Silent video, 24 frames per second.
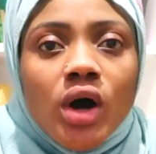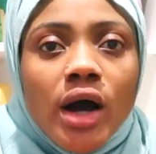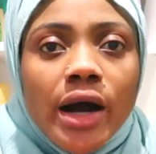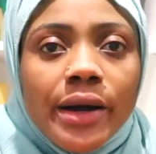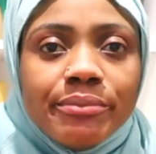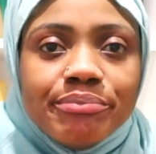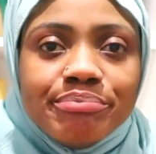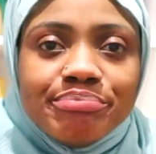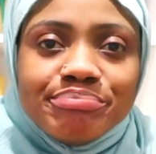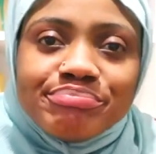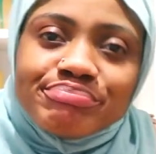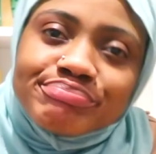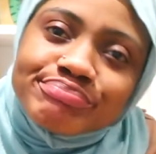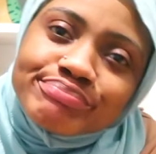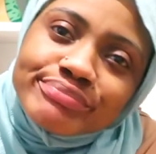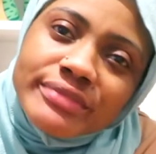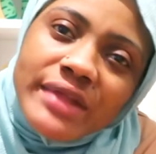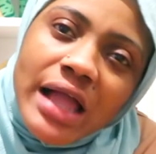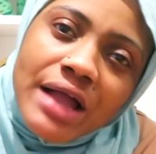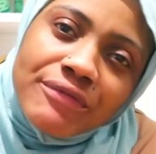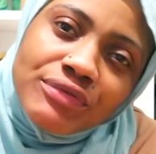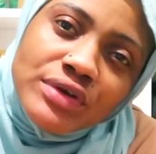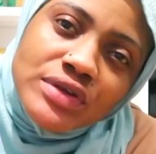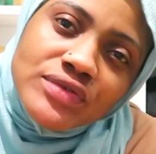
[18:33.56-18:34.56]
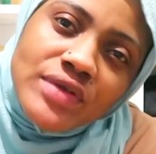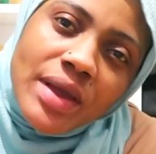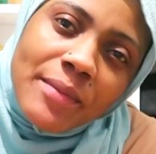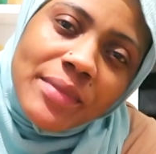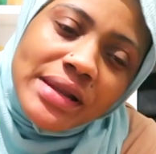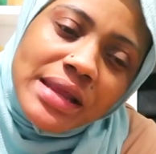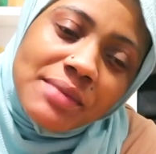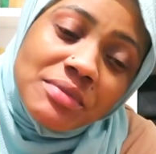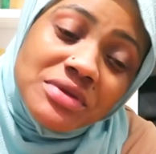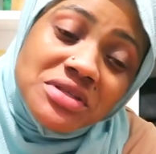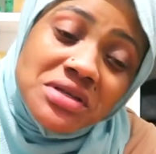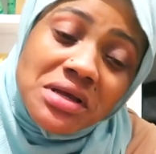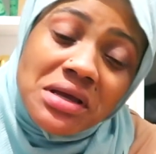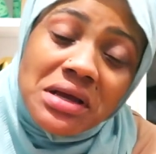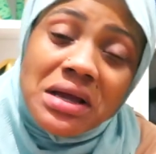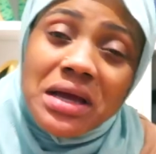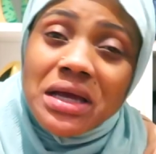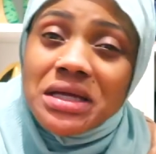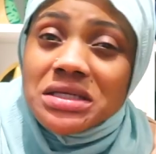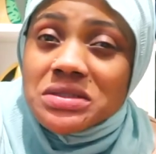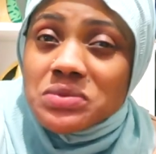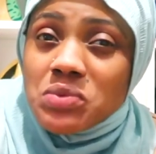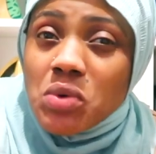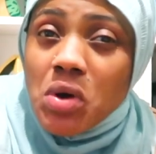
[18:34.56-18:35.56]
our first family, let me tell you
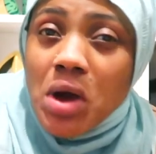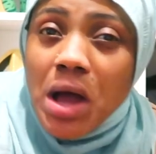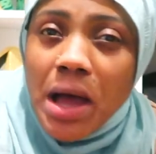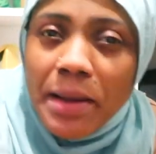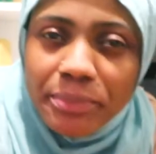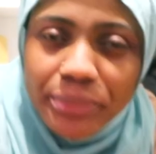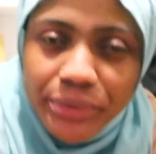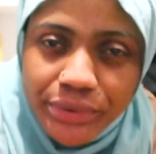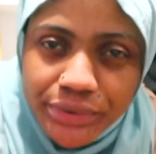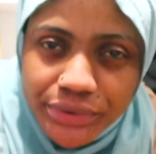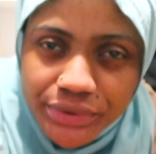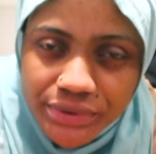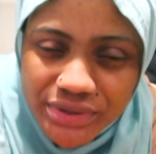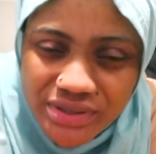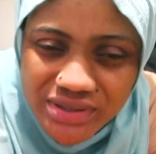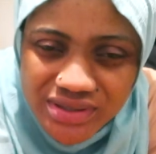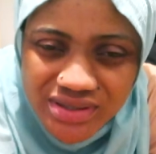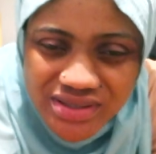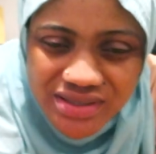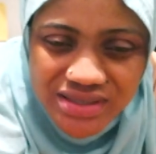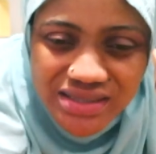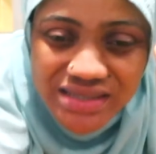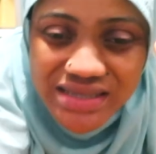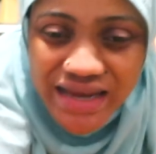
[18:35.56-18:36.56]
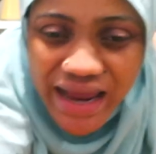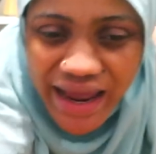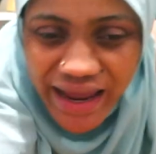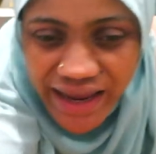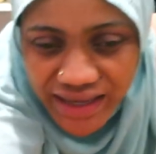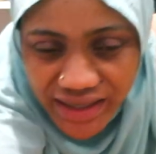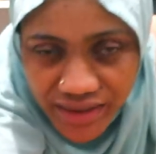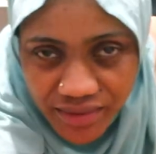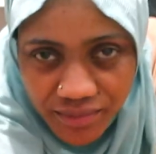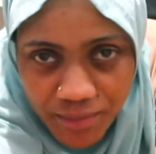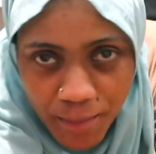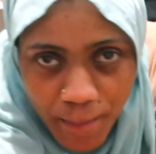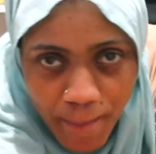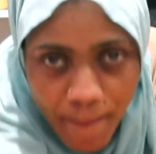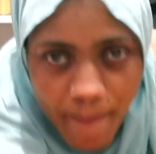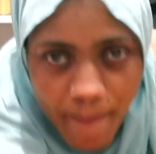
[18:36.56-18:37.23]
guys what happened today.